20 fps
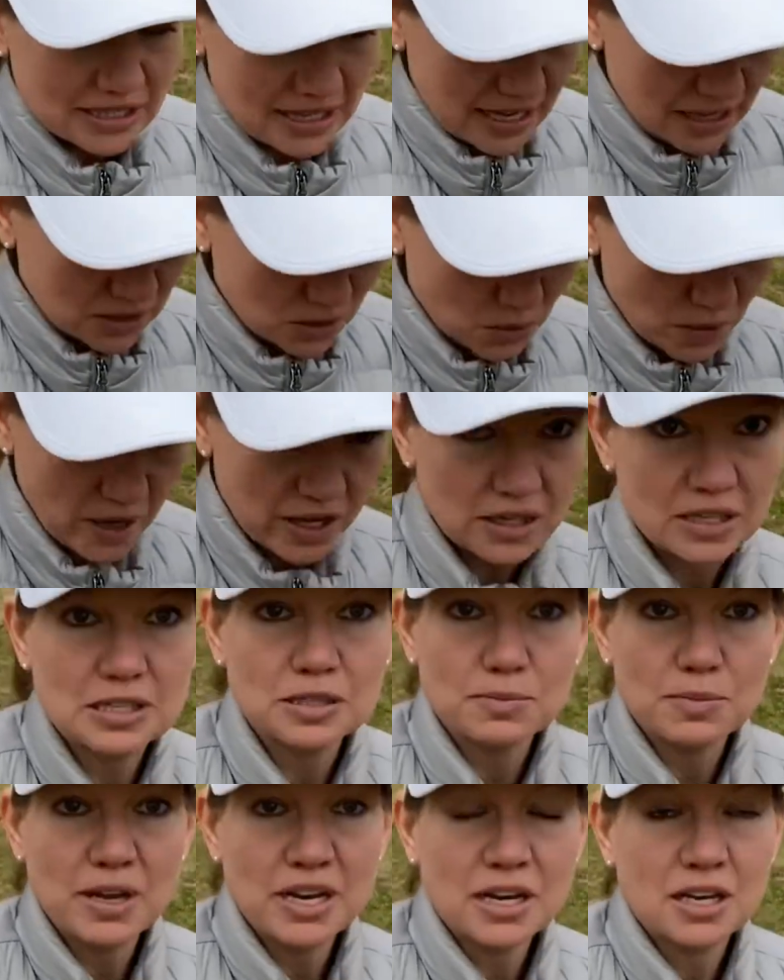as well as
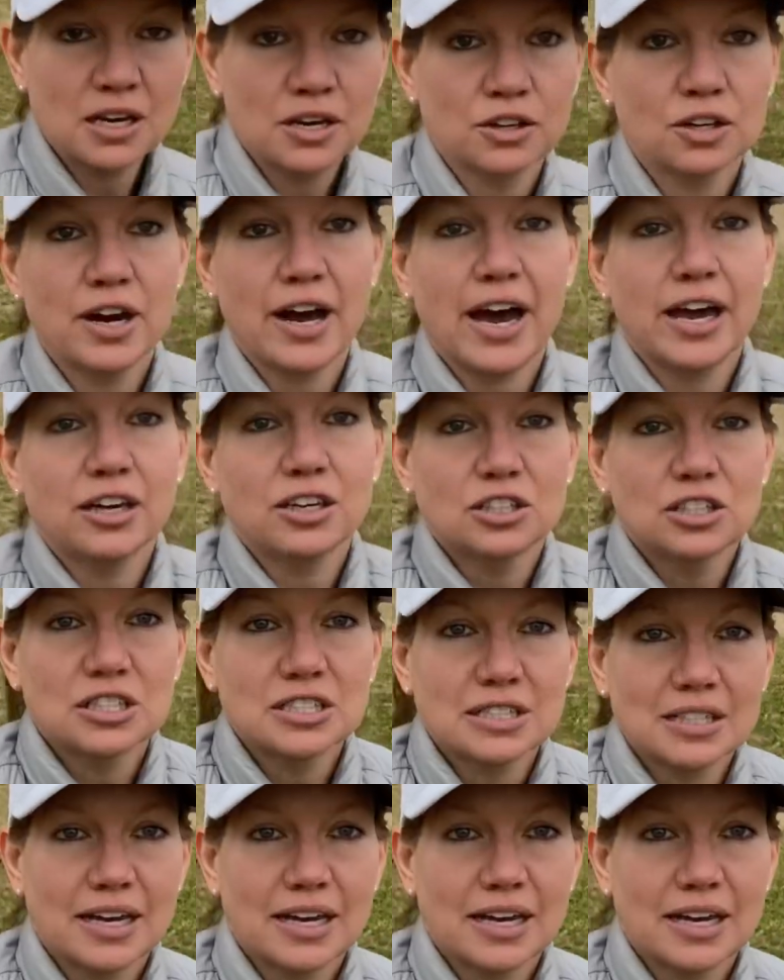many other hikers that